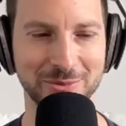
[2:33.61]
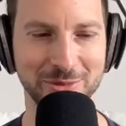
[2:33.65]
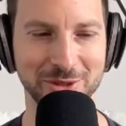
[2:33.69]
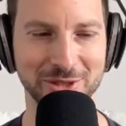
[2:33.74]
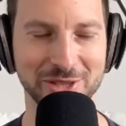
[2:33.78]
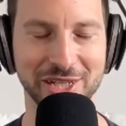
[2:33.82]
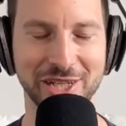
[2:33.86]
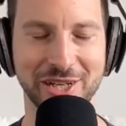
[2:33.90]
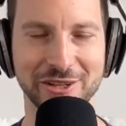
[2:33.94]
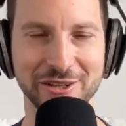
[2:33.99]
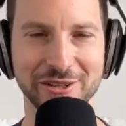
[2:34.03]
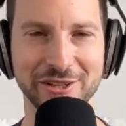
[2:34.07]
In
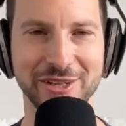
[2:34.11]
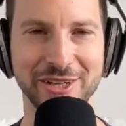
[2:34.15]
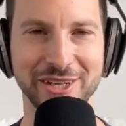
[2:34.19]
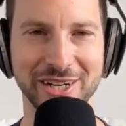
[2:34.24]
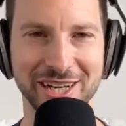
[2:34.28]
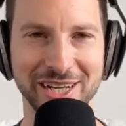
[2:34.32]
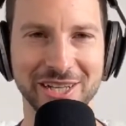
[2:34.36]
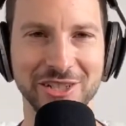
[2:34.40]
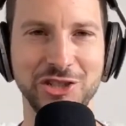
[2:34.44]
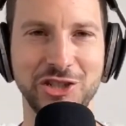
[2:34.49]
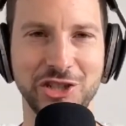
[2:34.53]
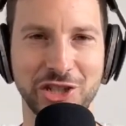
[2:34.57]

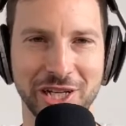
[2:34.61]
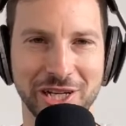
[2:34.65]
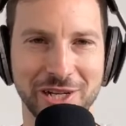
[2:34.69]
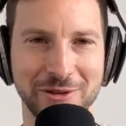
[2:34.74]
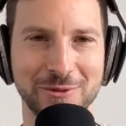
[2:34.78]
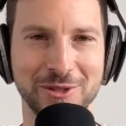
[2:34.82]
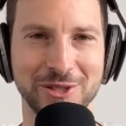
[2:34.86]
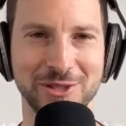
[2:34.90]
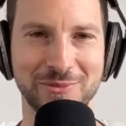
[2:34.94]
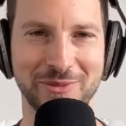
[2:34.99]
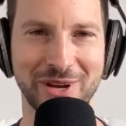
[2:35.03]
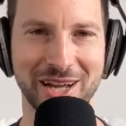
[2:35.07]
particular,
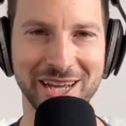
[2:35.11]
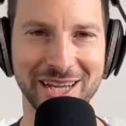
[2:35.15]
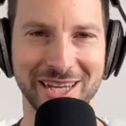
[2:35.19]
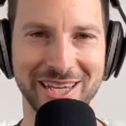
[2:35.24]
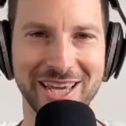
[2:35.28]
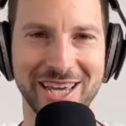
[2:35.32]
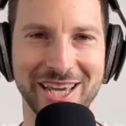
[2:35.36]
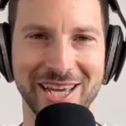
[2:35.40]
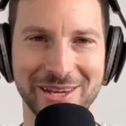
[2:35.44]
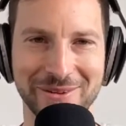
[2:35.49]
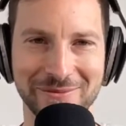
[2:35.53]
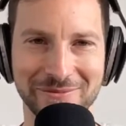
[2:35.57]
Gin was my
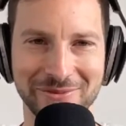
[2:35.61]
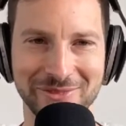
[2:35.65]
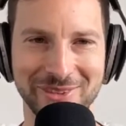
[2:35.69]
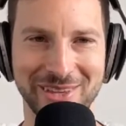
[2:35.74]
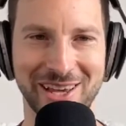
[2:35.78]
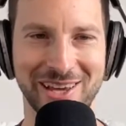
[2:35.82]
game.